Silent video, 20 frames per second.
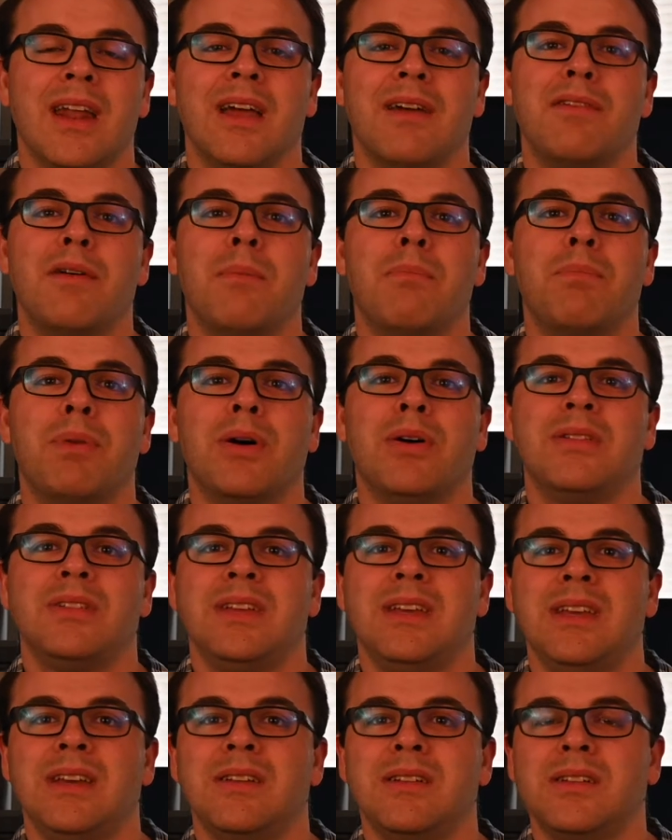have a
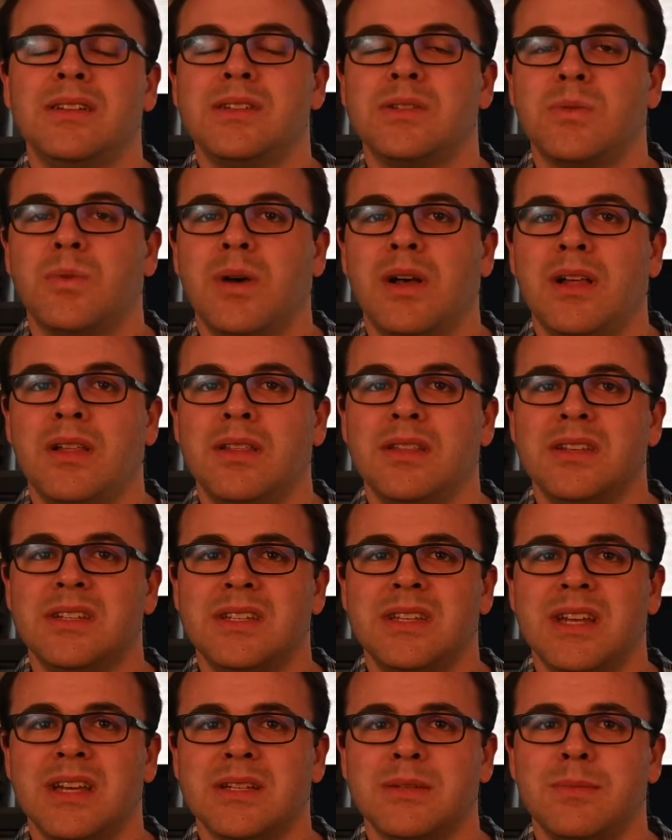bald eagle as well,
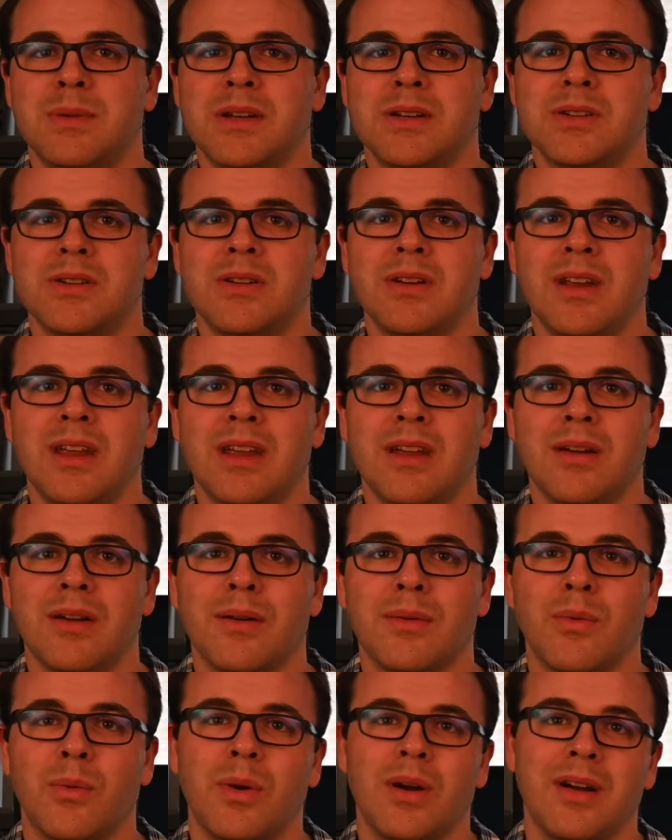this next picture
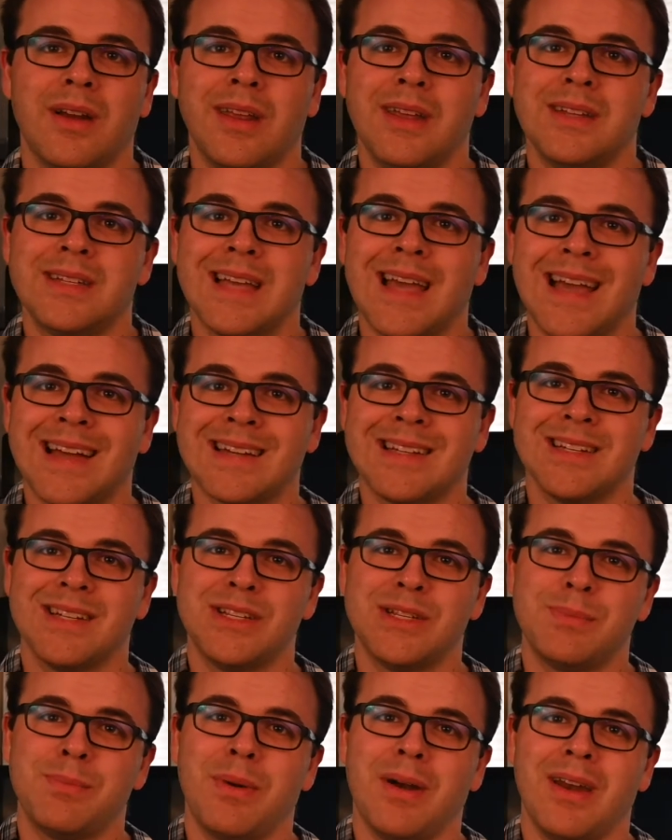here, where he's
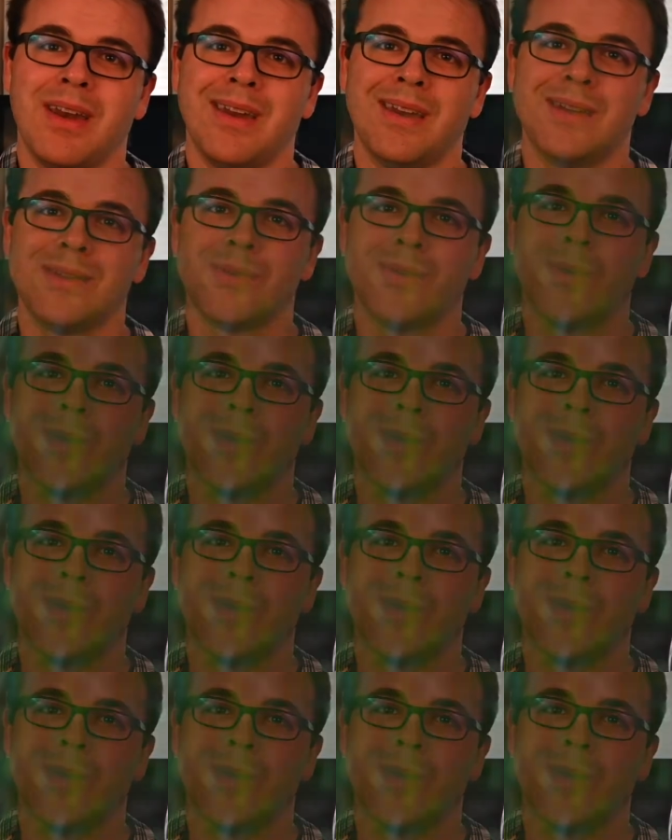actually spreading his